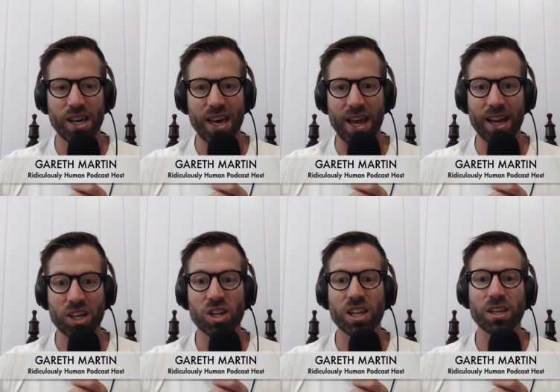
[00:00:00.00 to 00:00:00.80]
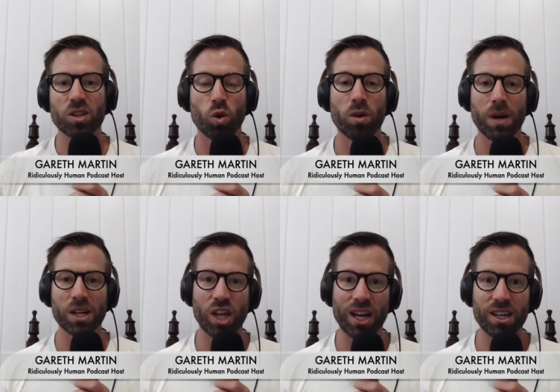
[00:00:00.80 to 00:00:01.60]
and actually talking about
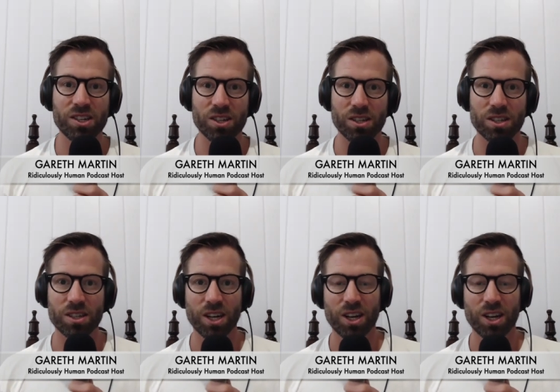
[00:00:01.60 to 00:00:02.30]
challenges.